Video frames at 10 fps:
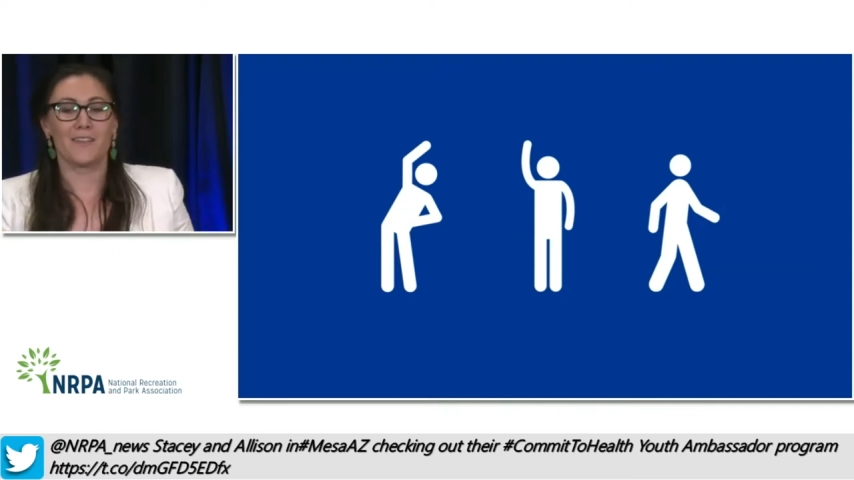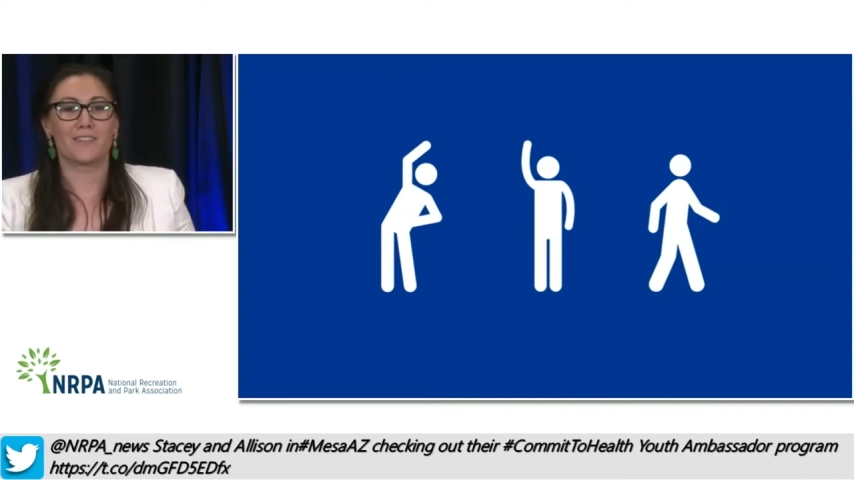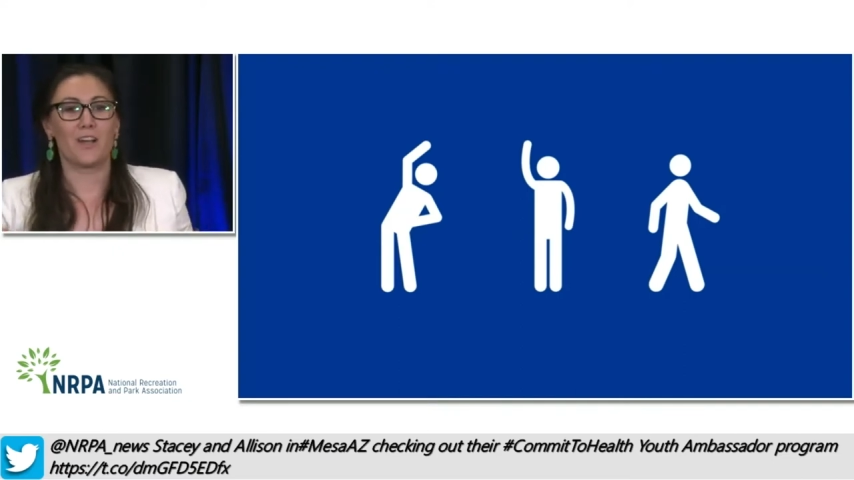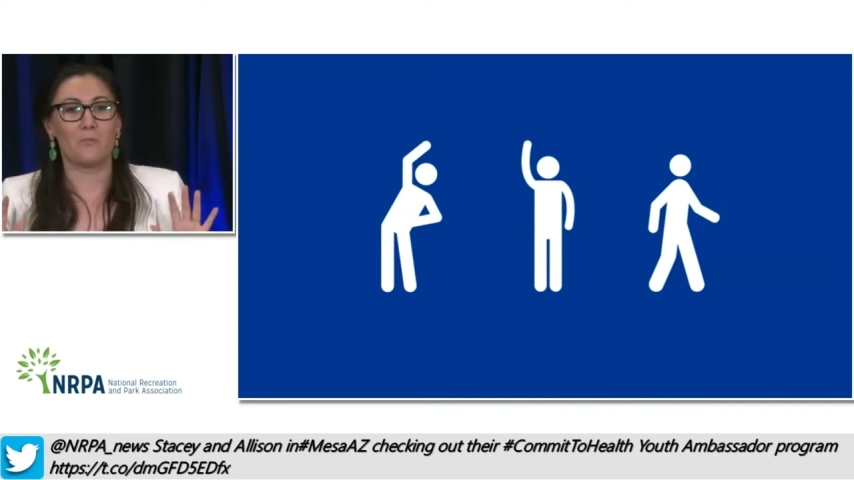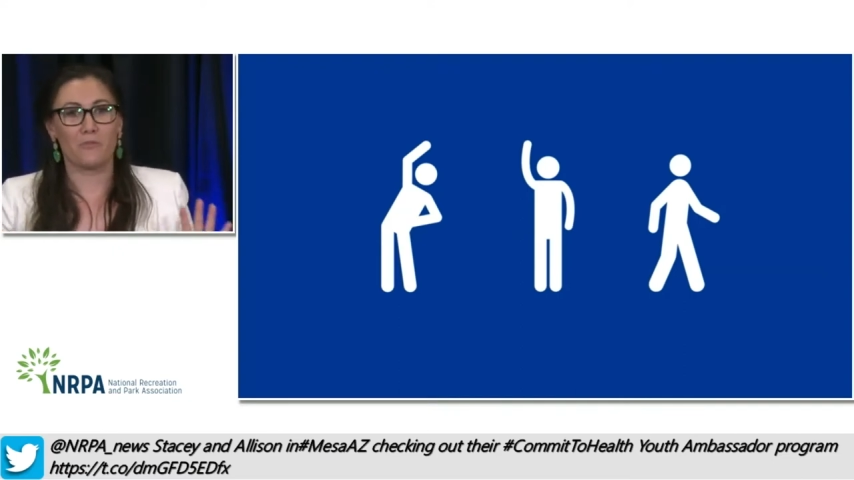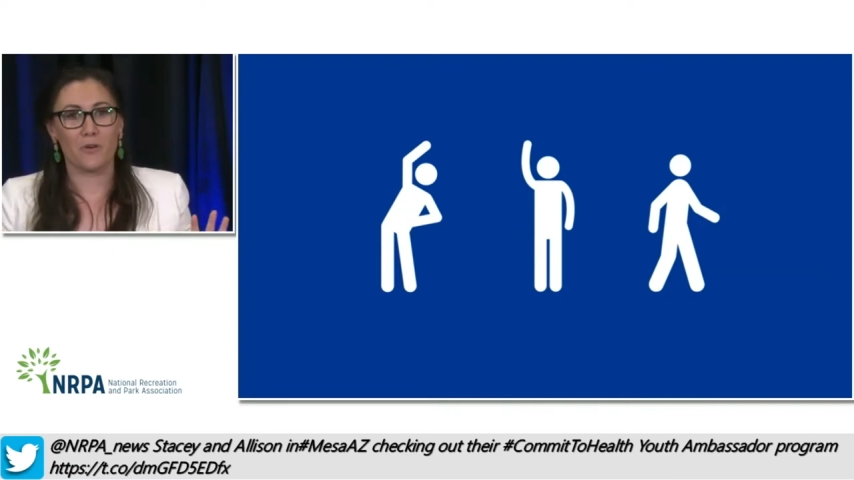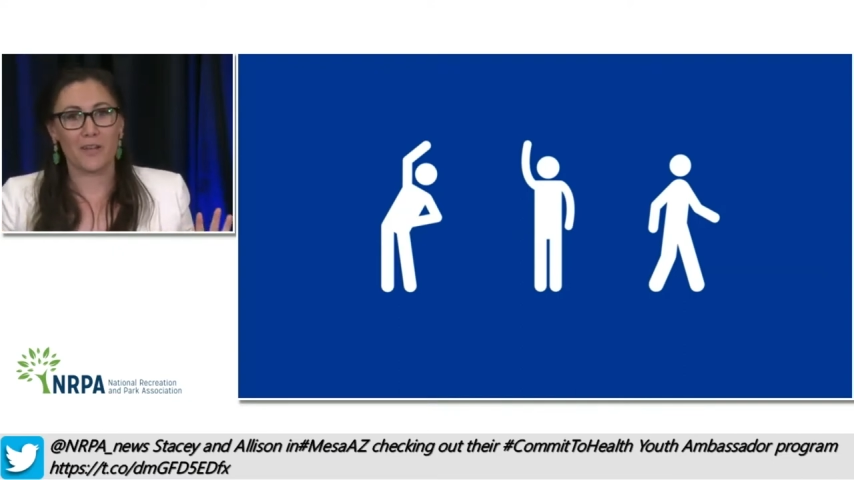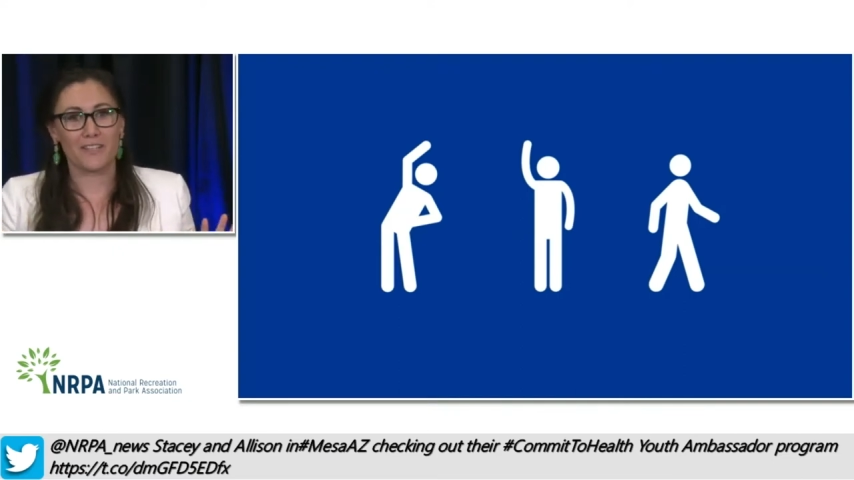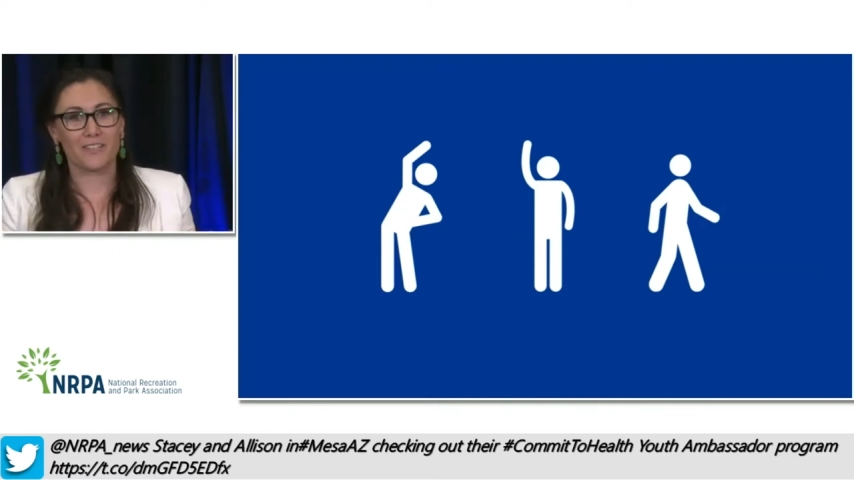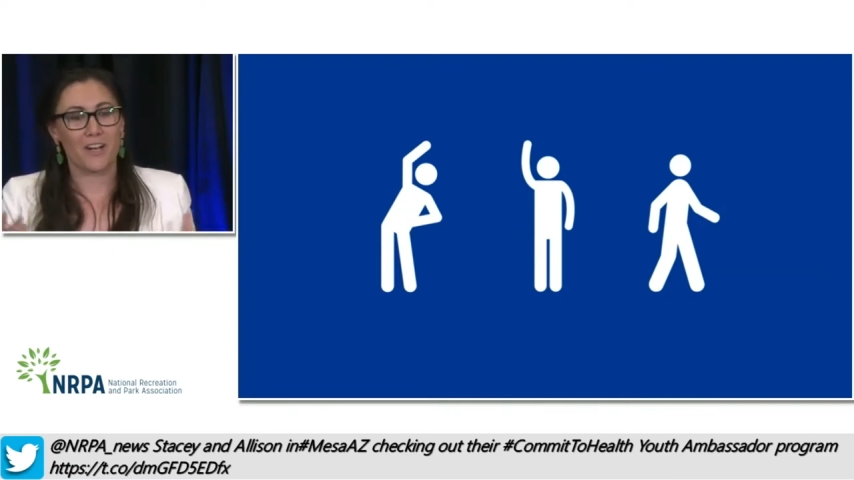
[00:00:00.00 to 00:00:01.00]
So before
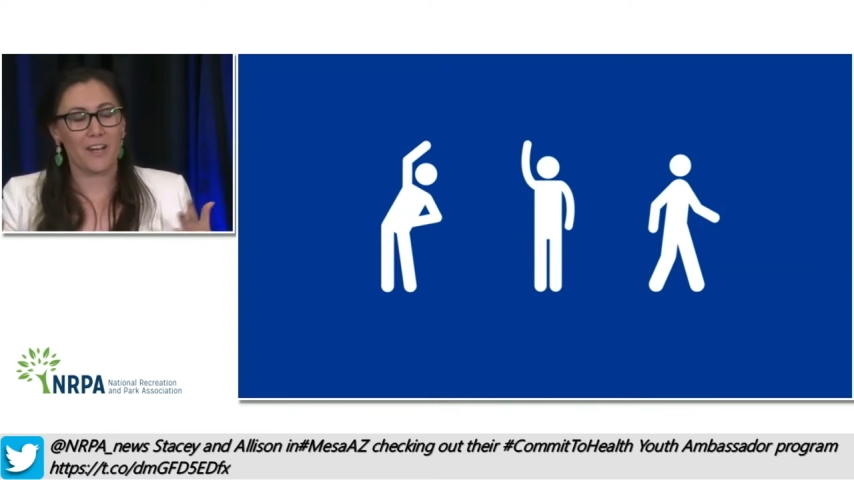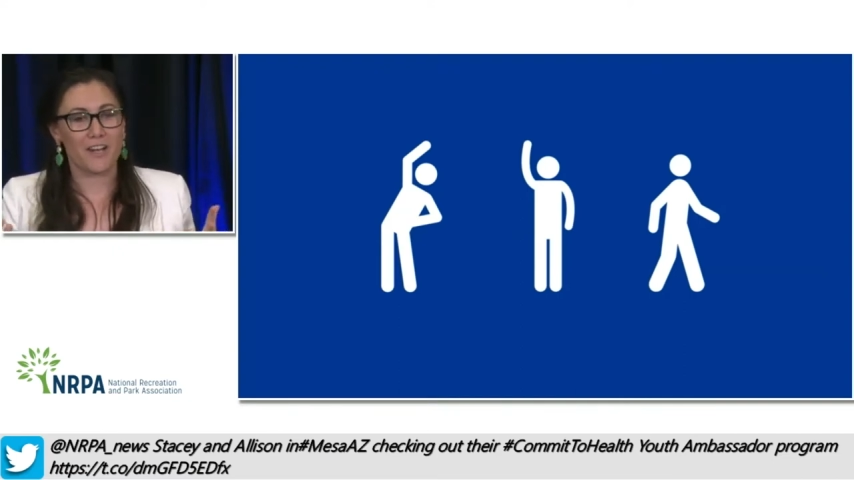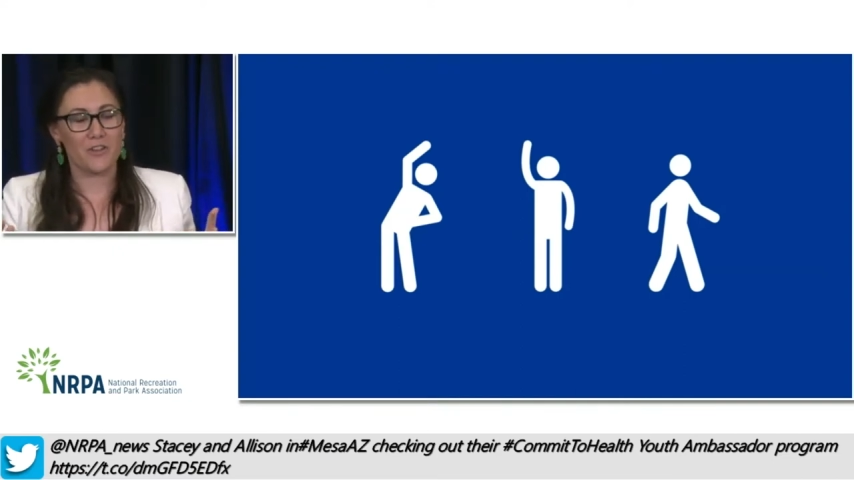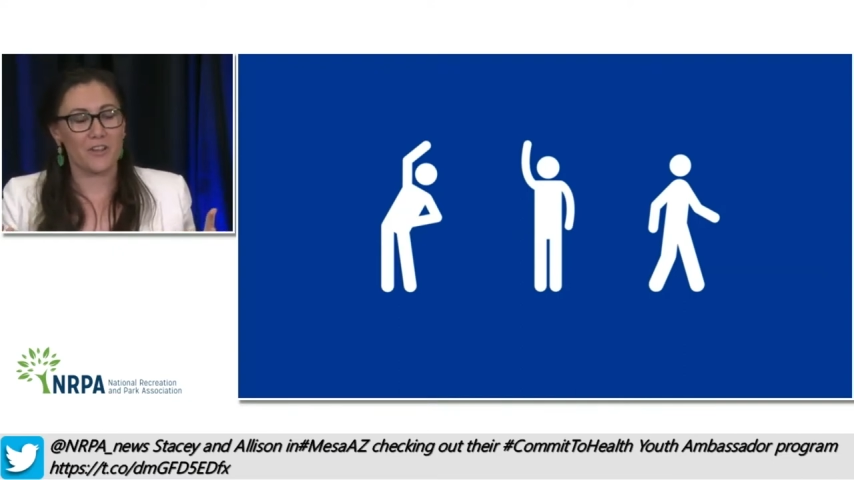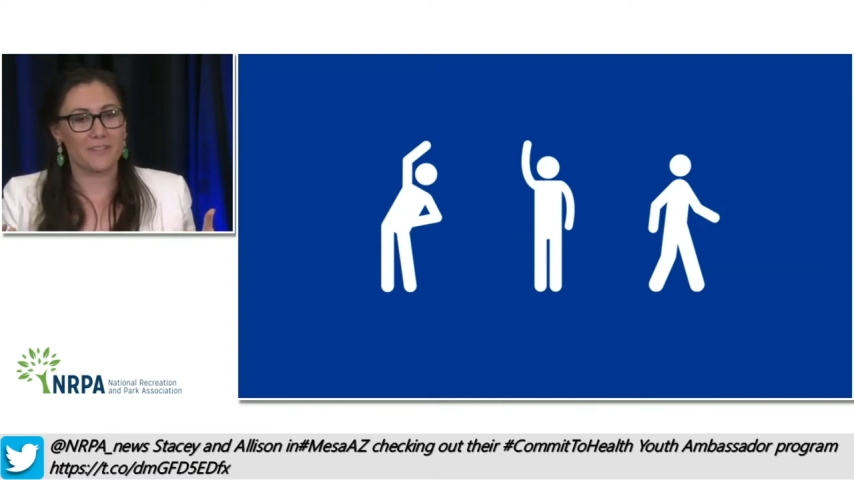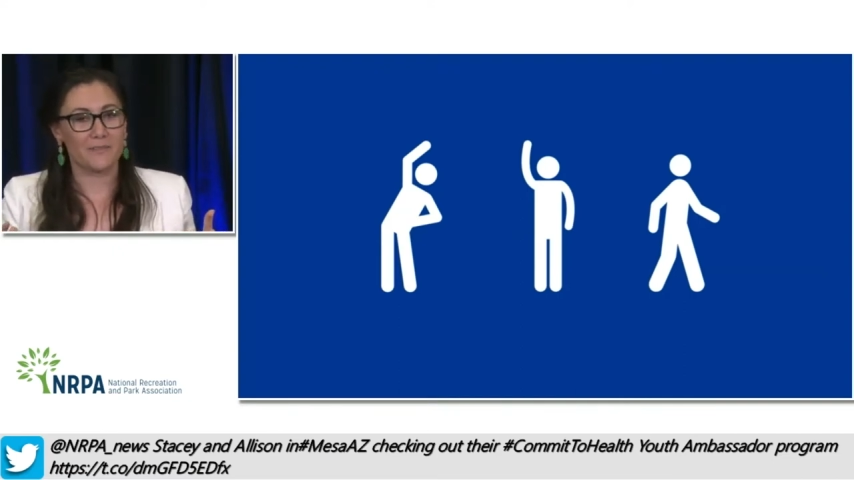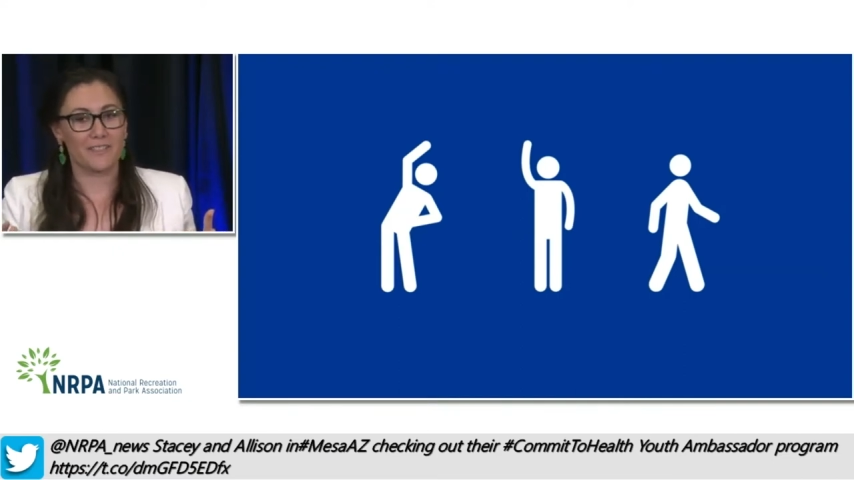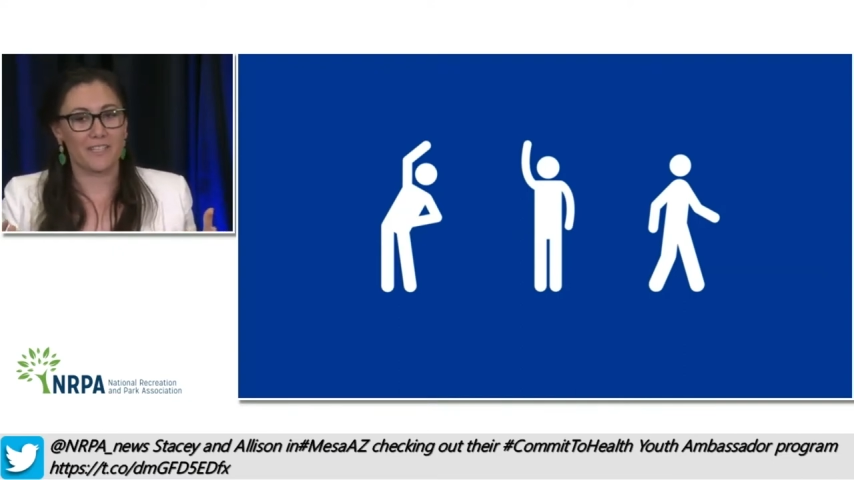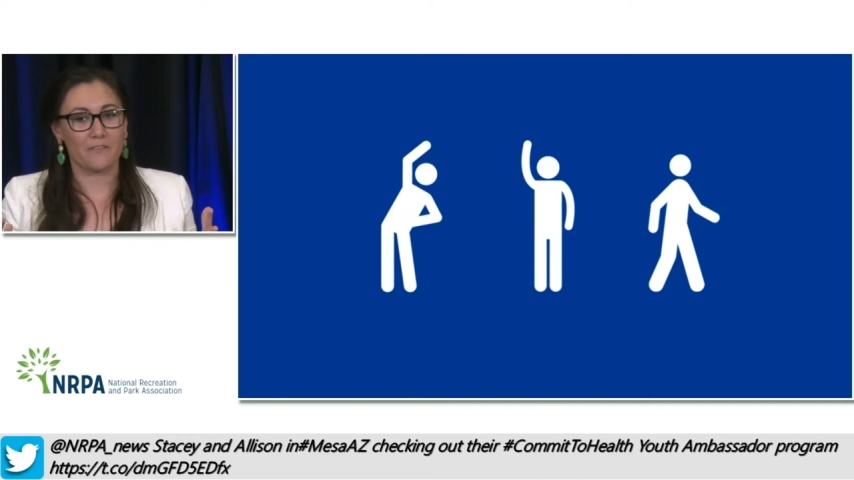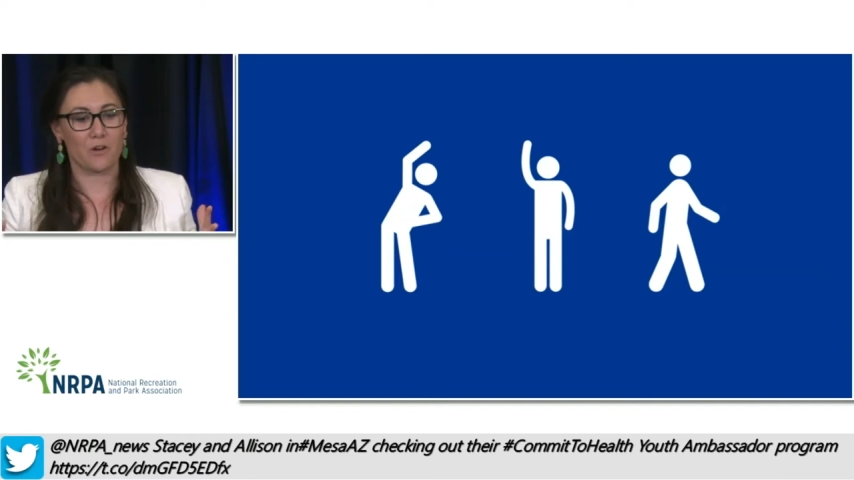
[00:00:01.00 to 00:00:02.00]
we get started, I know you guys have been
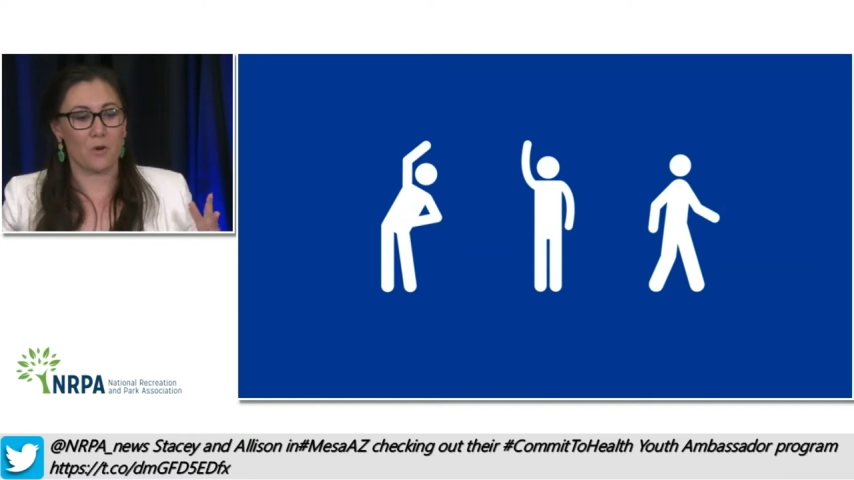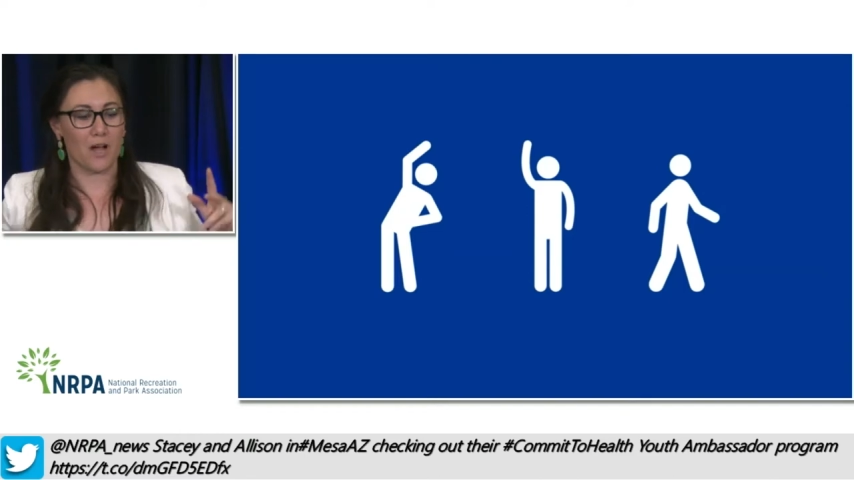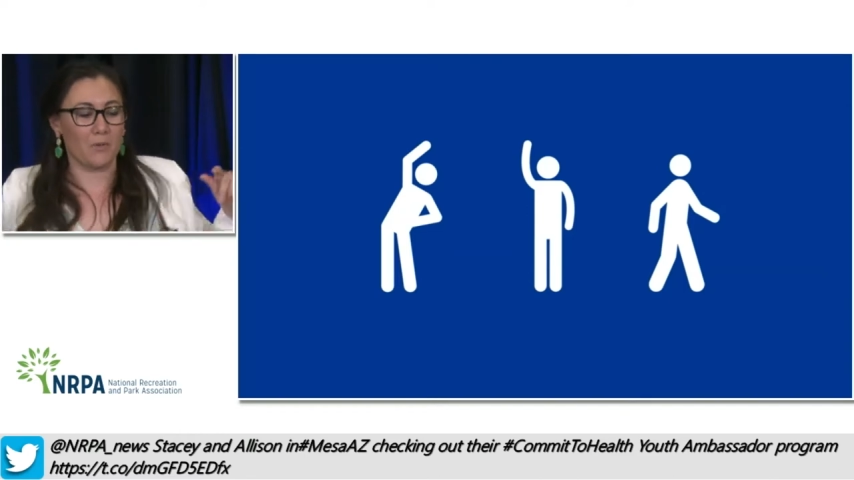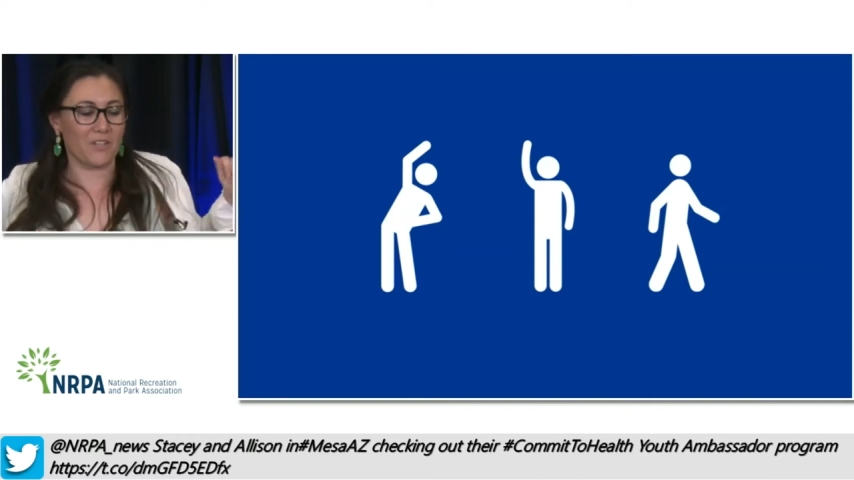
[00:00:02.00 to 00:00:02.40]
listening for a while.